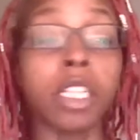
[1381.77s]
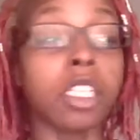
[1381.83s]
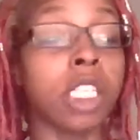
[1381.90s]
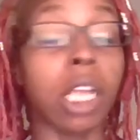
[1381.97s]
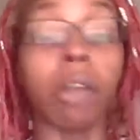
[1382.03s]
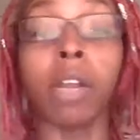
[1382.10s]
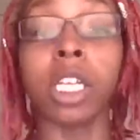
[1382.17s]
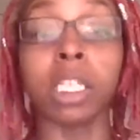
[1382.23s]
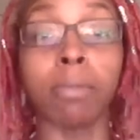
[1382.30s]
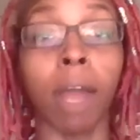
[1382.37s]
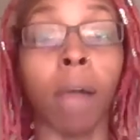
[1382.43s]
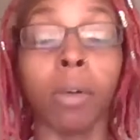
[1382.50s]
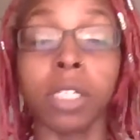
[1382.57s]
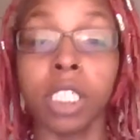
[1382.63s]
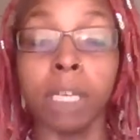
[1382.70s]
serious
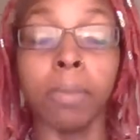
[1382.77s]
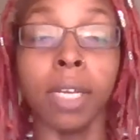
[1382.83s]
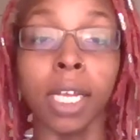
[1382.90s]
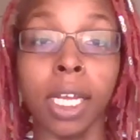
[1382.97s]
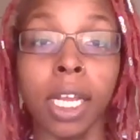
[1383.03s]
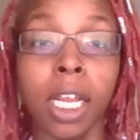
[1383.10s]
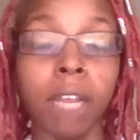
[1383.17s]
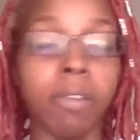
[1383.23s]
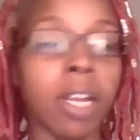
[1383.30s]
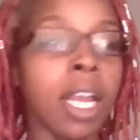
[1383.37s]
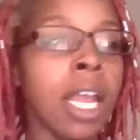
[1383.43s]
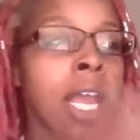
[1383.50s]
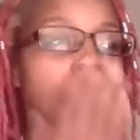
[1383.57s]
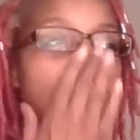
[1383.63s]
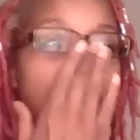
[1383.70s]
about what she believed
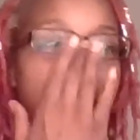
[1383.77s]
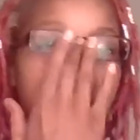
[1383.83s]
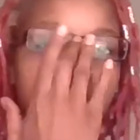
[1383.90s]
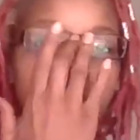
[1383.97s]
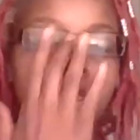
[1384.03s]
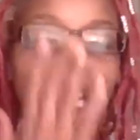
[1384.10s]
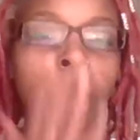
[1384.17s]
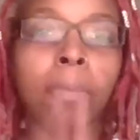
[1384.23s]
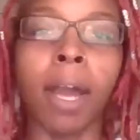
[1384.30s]
and everything.